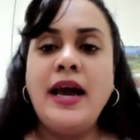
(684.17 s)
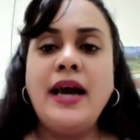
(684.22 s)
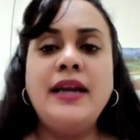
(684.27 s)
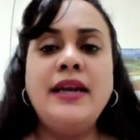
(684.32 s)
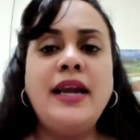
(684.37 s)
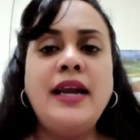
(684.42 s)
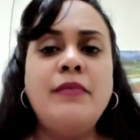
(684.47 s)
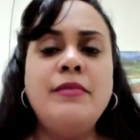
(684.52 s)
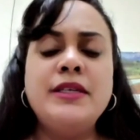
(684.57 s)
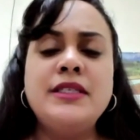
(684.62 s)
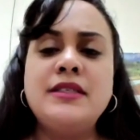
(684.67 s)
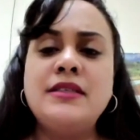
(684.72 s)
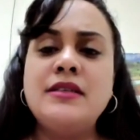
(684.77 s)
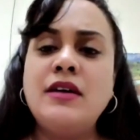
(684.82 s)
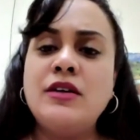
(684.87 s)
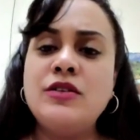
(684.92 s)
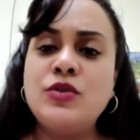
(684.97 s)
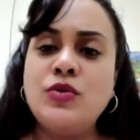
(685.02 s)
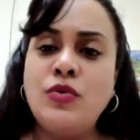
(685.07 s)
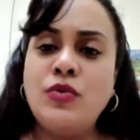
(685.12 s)
and NAMIS
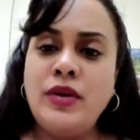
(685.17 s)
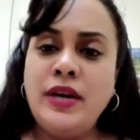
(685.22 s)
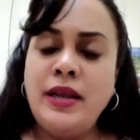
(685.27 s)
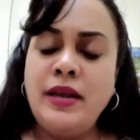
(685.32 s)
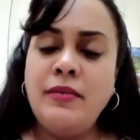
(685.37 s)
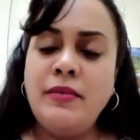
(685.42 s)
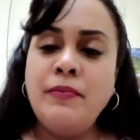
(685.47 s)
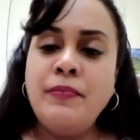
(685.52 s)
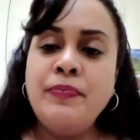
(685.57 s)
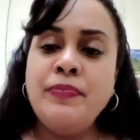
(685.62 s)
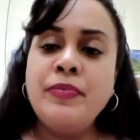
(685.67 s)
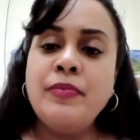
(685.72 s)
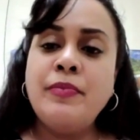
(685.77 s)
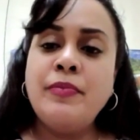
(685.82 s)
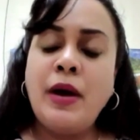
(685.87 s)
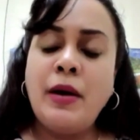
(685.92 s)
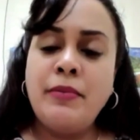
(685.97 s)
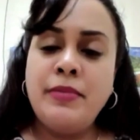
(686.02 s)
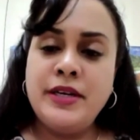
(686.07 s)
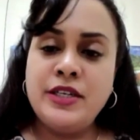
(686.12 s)
not only
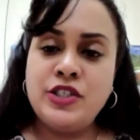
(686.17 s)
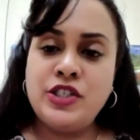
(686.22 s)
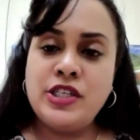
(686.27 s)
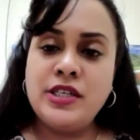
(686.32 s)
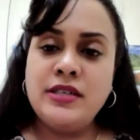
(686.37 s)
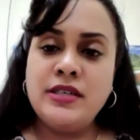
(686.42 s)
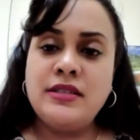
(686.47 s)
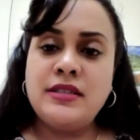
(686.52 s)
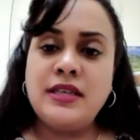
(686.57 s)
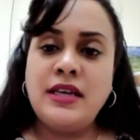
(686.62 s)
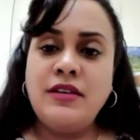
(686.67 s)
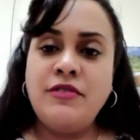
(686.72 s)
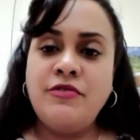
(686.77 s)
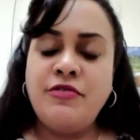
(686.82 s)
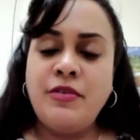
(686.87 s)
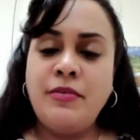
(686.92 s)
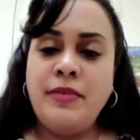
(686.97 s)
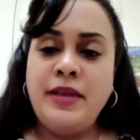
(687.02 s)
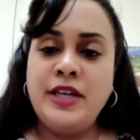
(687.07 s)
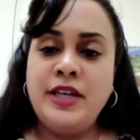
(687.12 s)
publishes
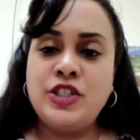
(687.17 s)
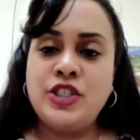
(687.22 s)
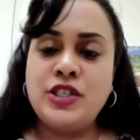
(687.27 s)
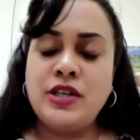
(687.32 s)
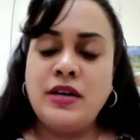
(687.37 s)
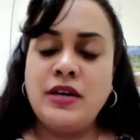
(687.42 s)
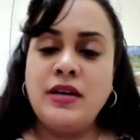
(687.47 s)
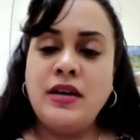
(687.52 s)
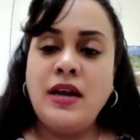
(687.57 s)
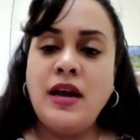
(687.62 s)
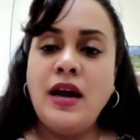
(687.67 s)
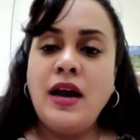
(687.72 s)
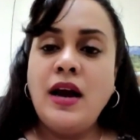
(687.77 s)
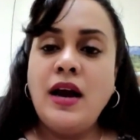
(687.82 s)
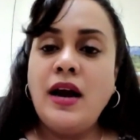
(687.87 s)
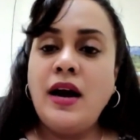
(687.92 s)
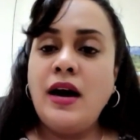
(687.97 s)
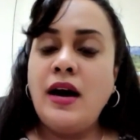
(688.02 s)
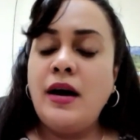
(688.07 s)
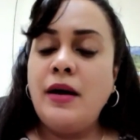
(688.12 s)
information
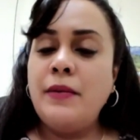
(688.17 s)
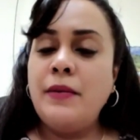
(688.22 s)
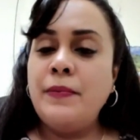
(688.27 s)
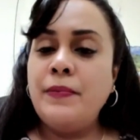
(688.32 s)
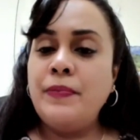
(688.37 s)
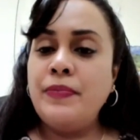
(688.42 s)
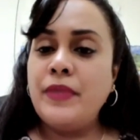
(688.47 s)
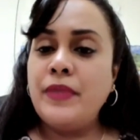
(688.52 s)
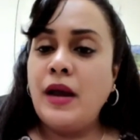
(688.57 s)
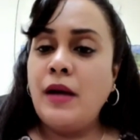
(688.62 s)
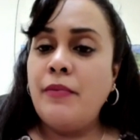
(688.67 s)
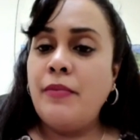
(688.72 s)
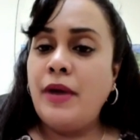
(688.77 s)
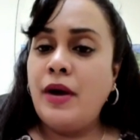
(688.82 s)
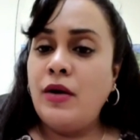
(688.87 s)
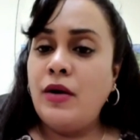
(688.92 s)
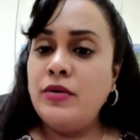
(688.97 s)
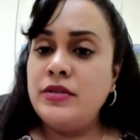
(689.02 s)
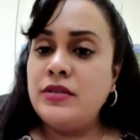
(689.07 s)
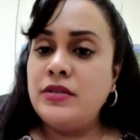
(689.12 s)
um,
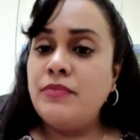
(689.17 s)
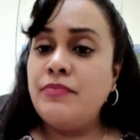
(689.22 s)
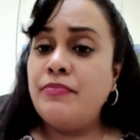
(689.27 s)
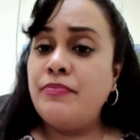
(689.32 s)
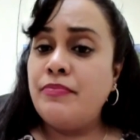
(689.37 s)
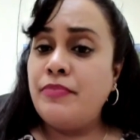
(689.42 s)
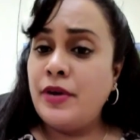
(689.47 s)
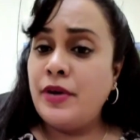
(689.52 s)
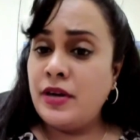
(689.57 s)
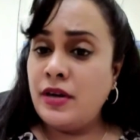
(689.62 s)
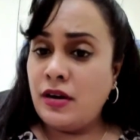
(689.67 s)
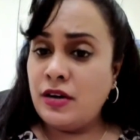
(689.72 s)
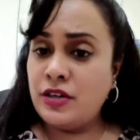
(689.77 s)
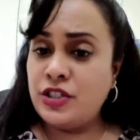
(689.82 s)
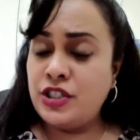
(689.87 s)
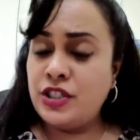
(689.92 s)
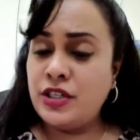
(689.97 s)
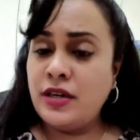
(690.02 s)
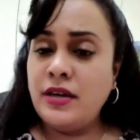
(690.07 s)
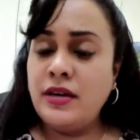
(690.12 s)
about
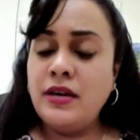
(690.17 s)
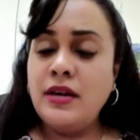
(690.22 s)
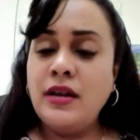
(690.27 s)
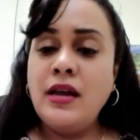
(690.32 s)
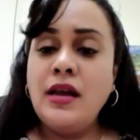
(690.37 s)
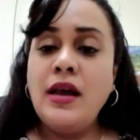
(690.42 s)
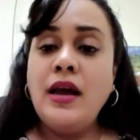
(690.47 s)
production,